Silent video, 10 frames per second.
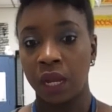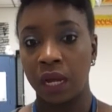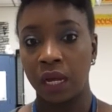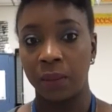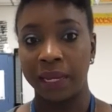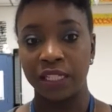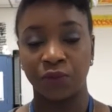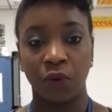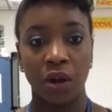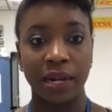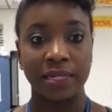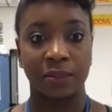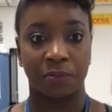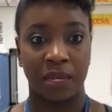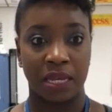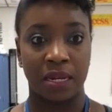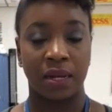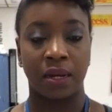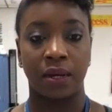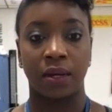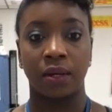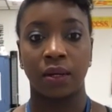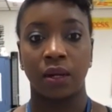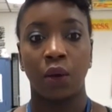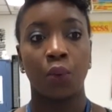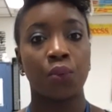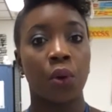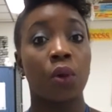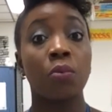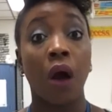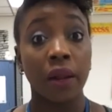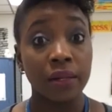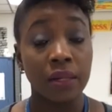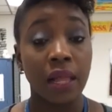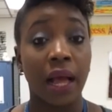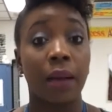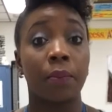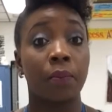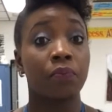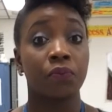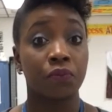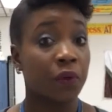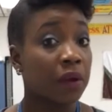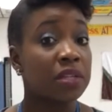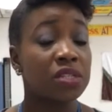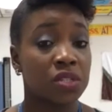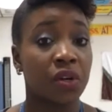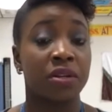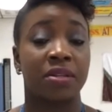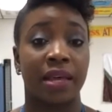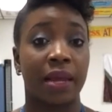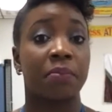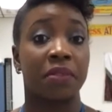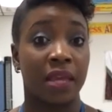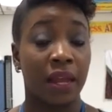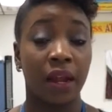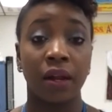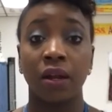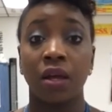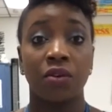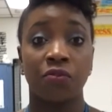Um, as far as being a role model, I'm very certain that I'm there.